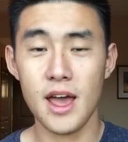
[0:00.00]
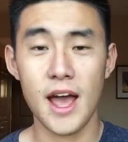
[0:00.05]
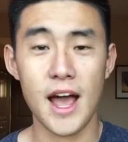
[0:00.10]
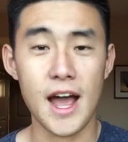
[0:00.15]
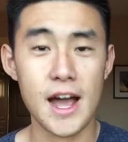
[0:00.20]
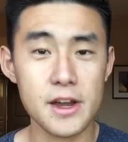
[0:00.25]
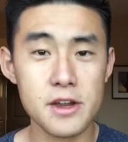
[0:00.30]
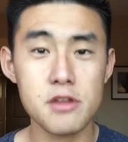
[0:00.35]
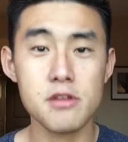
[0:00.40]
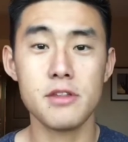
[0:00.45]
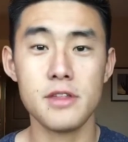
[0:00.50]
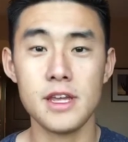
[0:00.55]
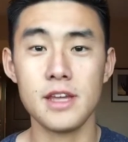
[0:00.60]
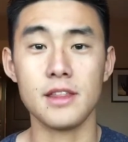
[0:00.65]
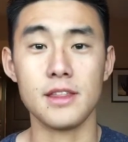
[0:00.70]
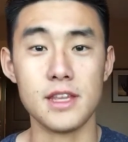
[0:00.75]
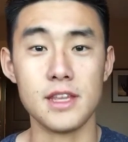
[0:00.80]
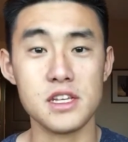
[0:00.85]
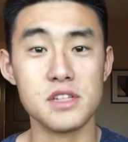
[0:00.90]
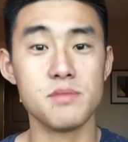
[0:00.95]
How do you
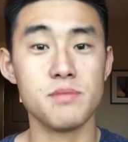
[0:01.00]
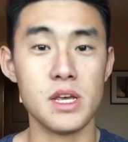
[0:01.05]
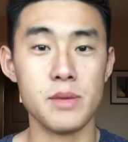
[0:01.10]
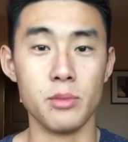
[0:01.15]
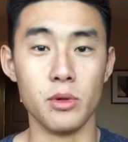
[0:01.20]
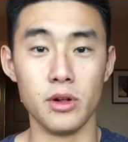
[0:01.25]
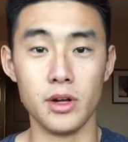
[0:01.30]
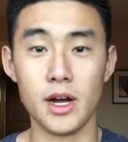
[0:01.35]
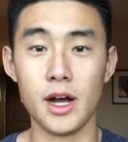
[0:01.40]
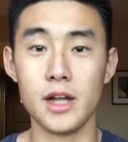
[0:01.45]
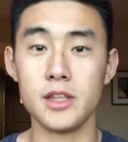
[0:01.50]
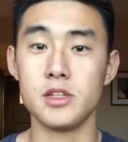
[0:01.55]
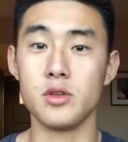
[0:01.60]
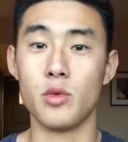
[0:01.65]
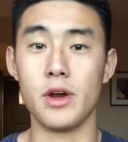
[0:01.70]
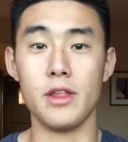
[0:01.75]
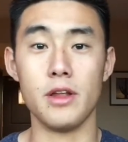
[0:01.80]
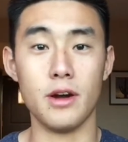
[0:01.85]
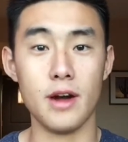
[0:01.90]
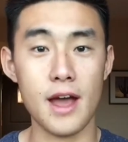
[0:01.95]
think these people got to
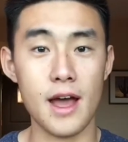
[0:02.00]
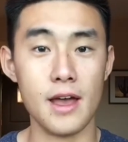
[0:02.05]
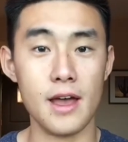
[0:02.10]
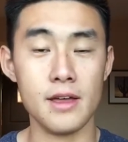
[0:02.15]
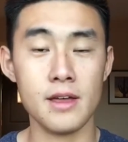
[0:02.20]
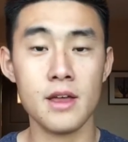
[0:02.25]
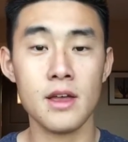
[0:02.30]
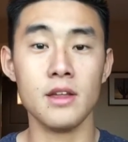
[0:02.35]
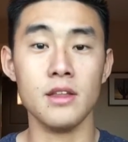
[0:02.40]
where they're at?